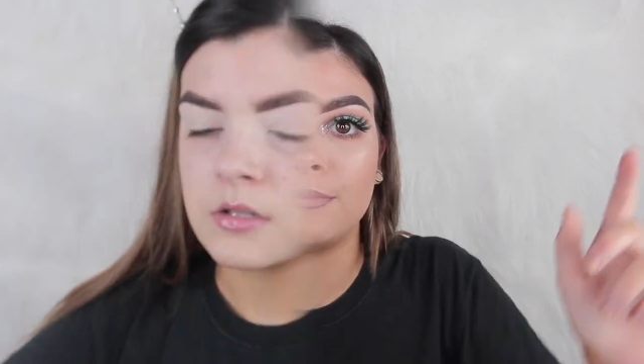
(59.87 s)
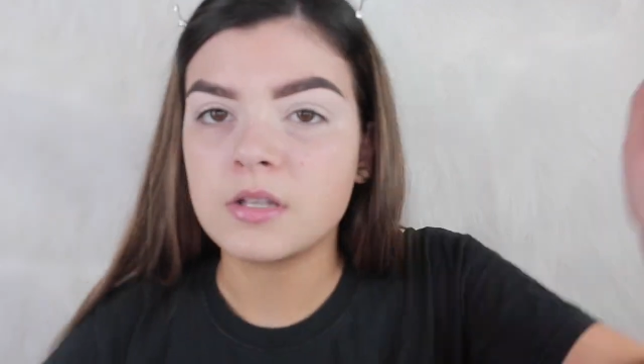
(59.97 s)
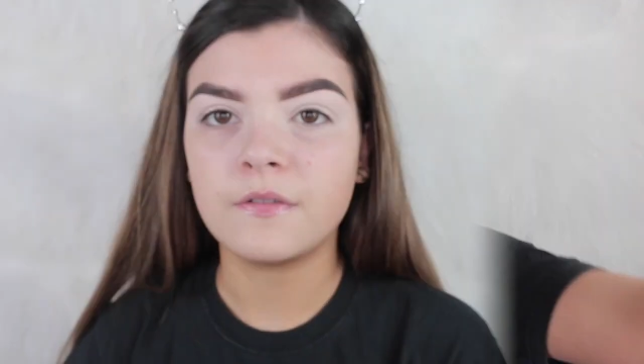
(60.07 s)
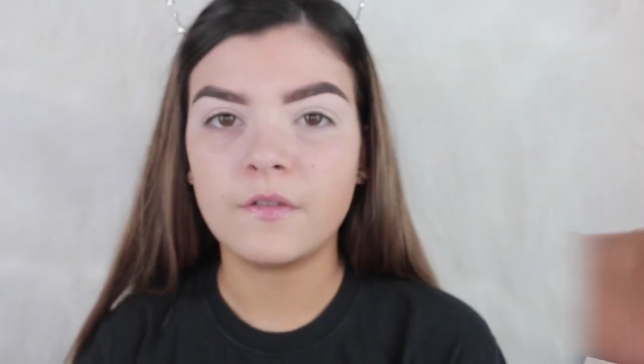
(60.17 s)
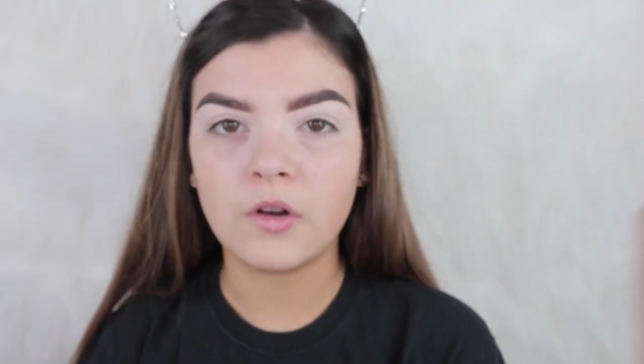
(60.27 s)

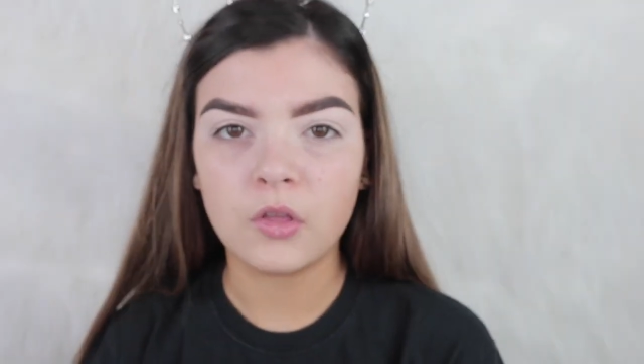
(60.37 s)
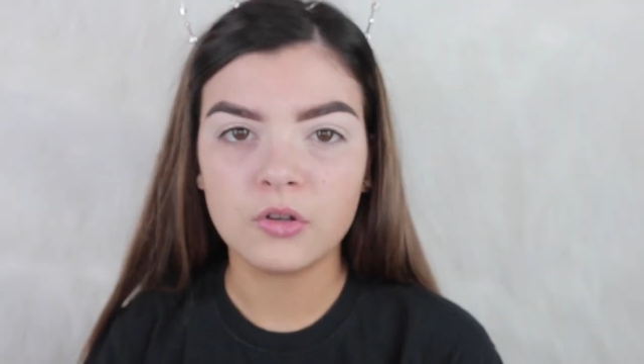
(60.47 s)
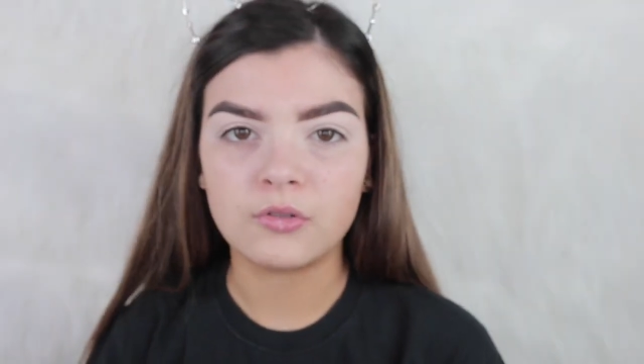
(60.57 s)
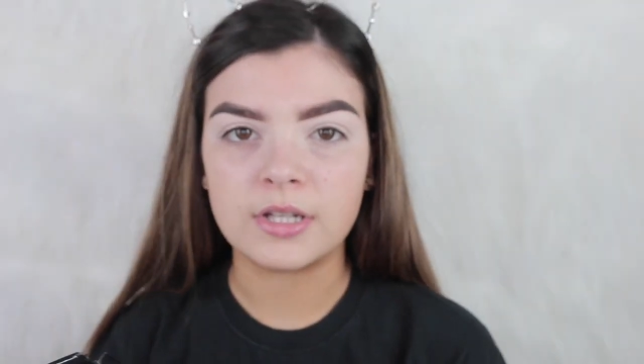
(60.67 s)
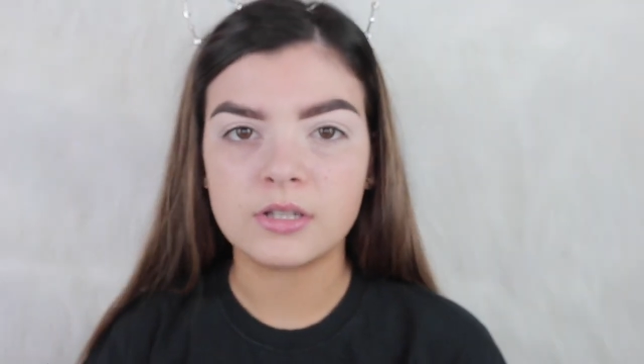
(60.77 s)
So for all
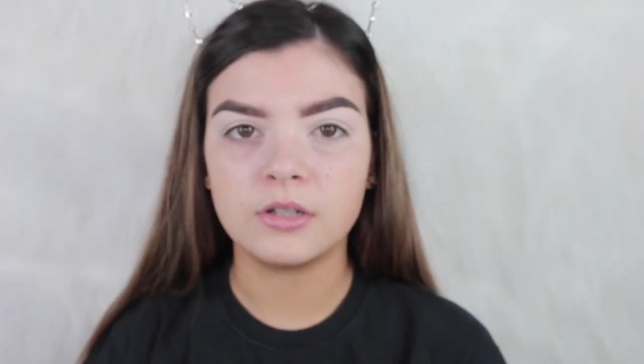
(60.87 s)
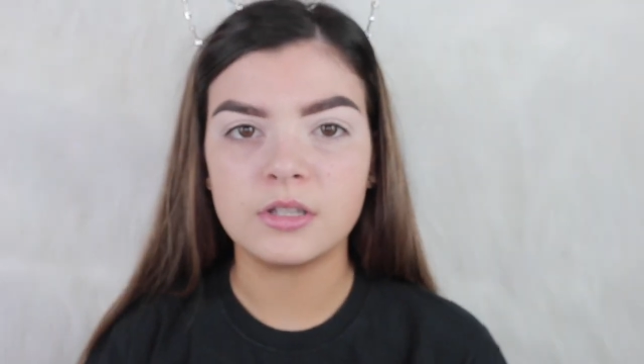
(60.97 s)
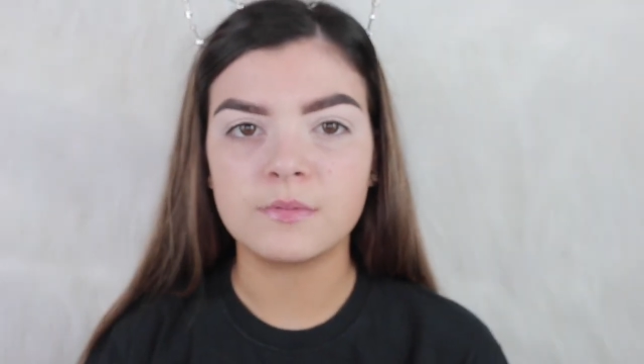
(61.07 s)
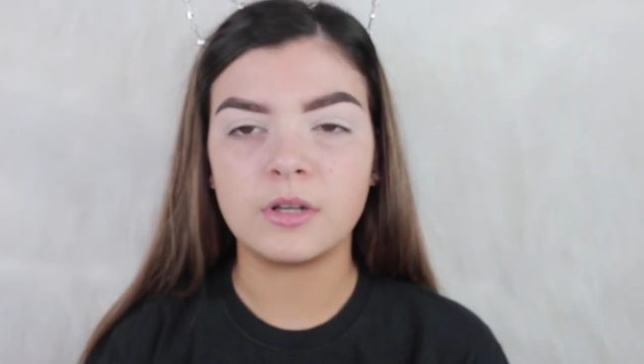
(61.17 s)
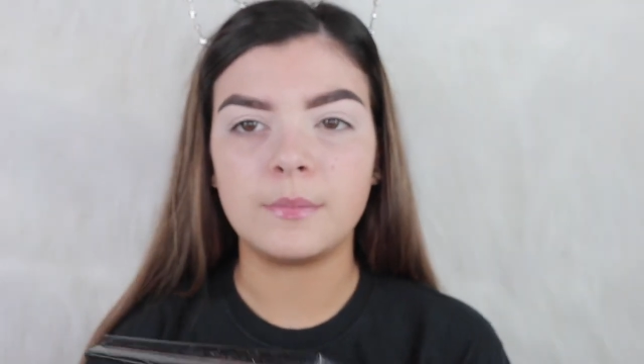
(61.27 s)
the crease
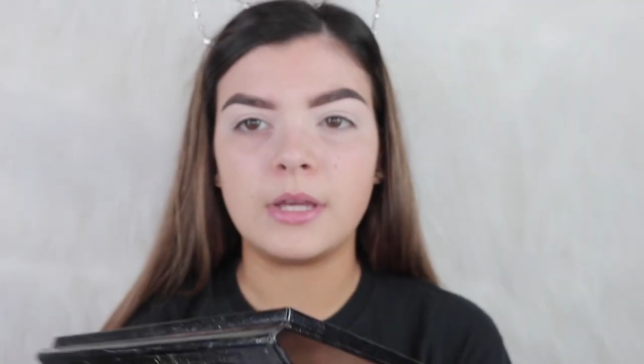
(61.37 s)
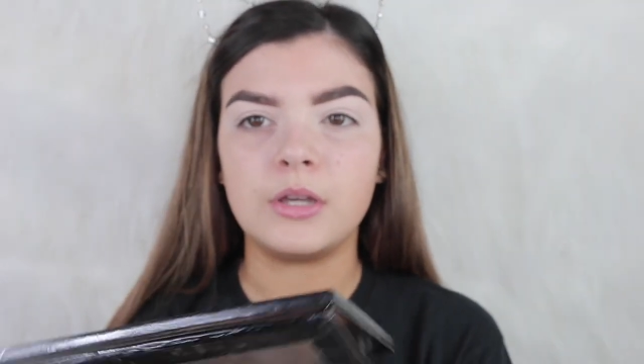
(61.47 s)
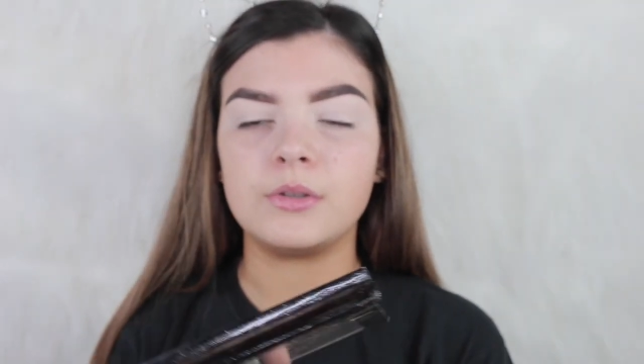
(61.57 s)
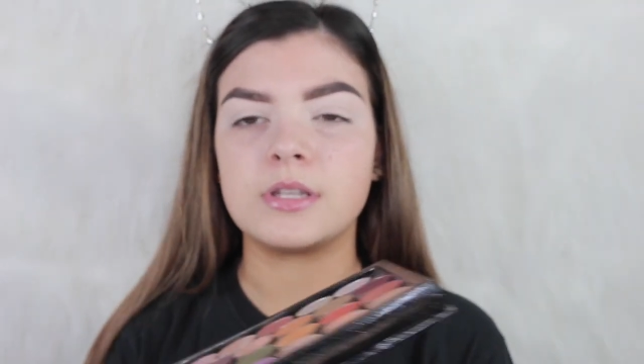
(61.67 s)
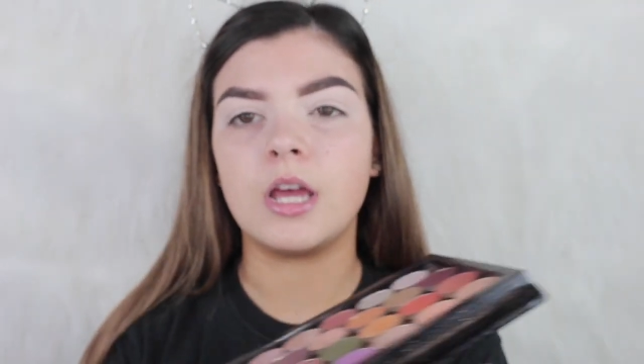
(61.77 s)
colours, we're going to be
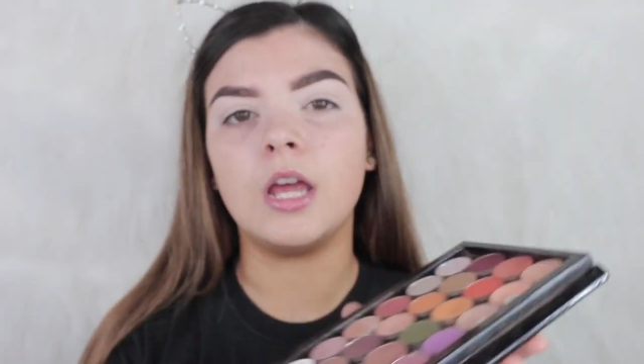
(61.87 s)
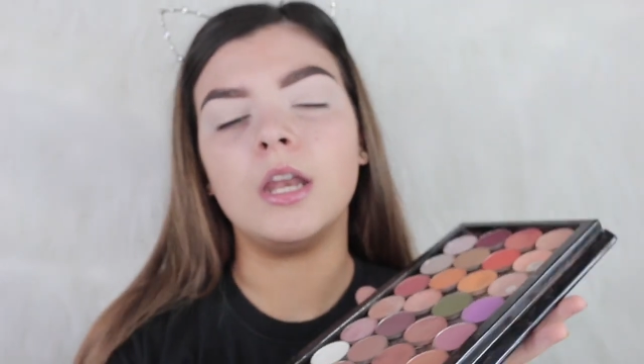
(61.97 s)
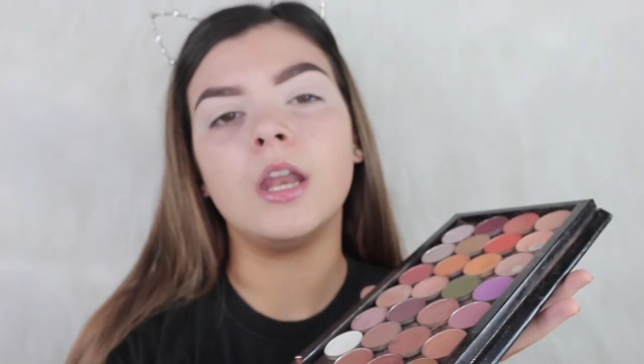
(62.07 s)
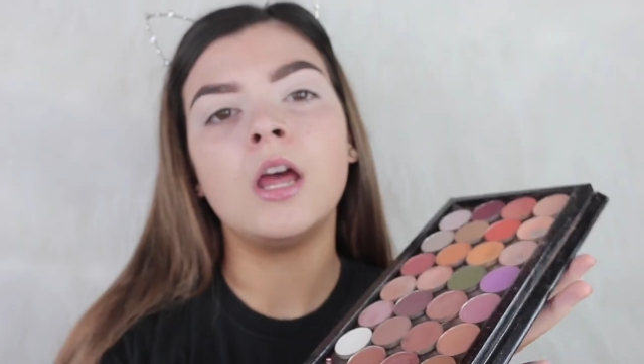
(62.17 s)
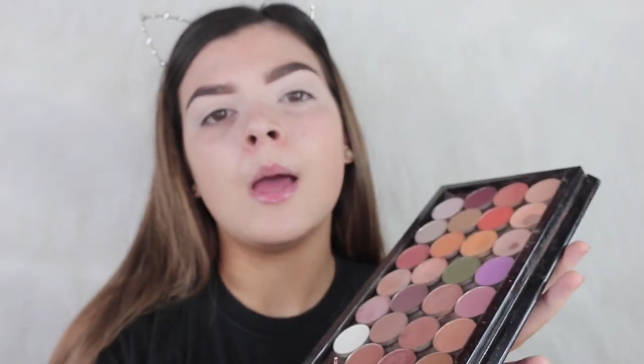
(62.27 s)

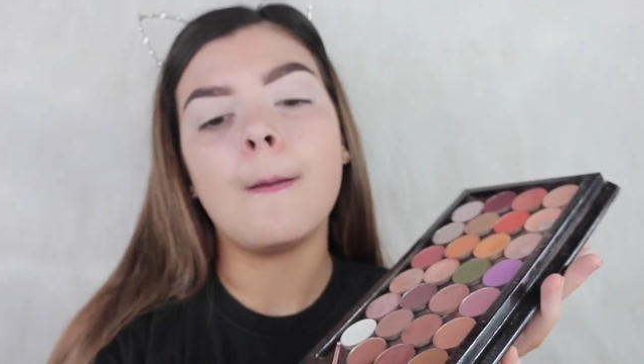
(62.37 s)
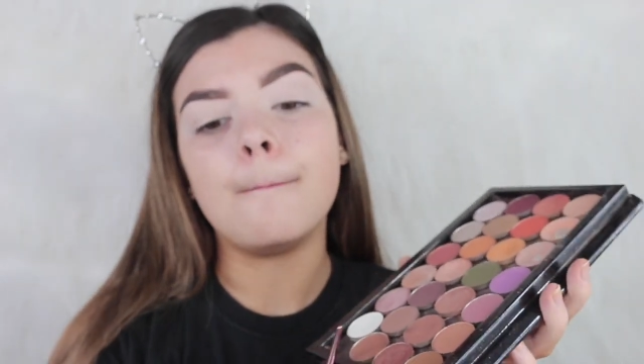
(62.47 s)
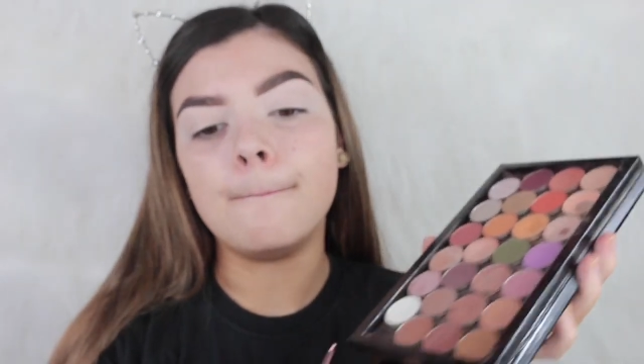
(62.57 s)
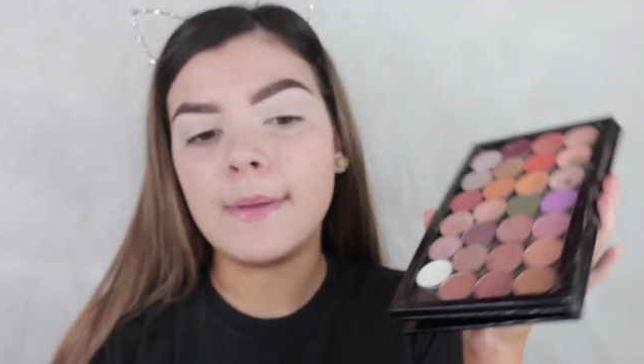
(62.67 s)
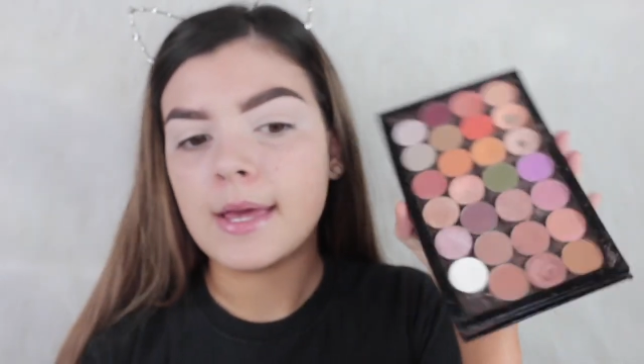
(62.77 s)
using
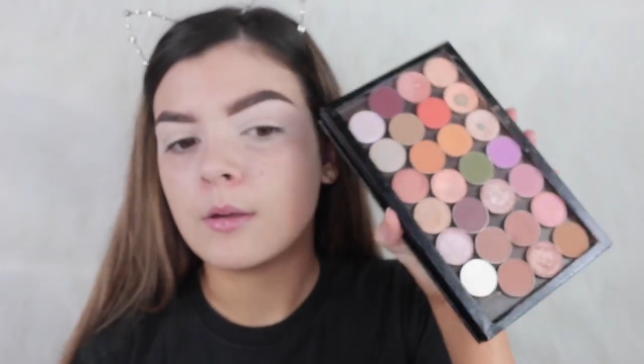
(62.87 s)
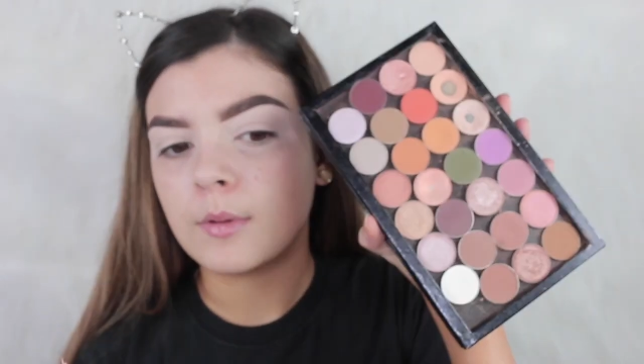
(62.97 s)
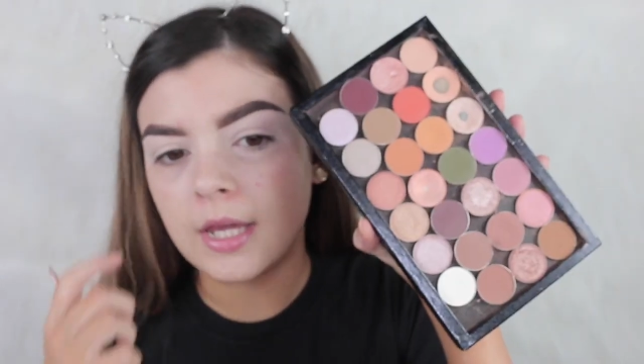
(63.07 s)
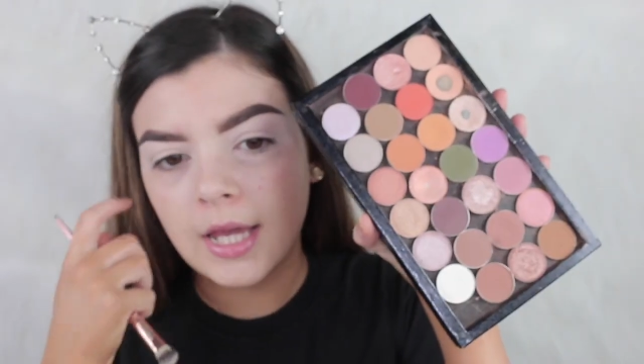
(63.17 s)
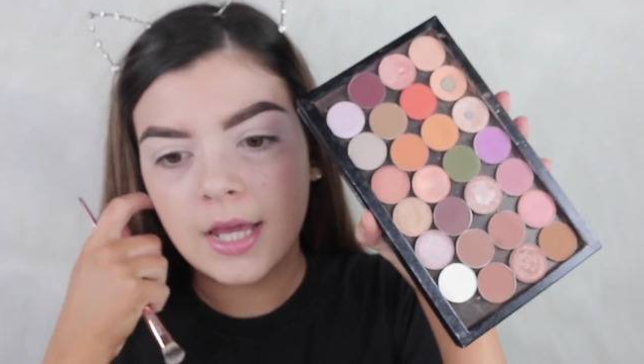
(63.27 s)

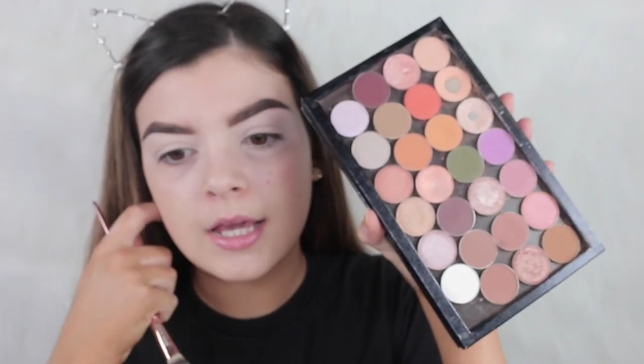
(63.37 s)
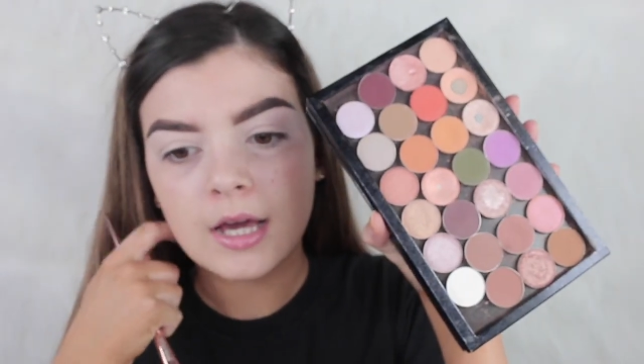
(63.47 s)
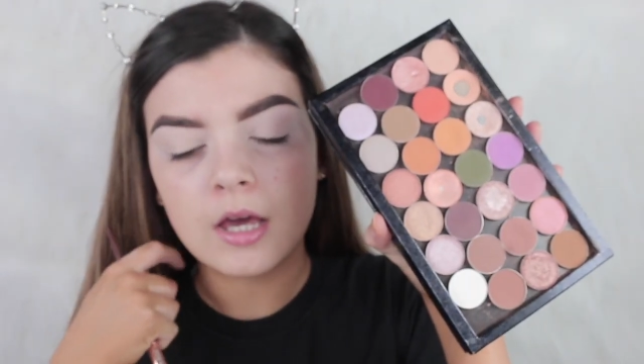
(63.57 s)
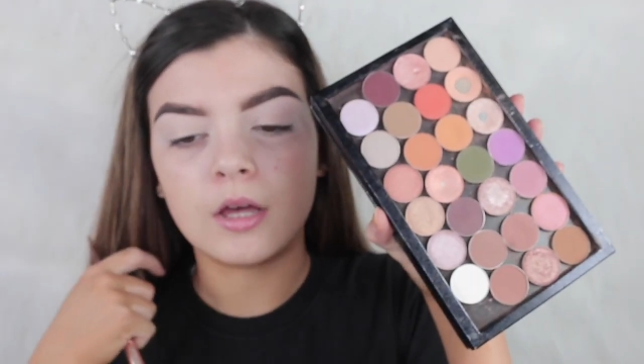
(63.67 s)
Makeup Geek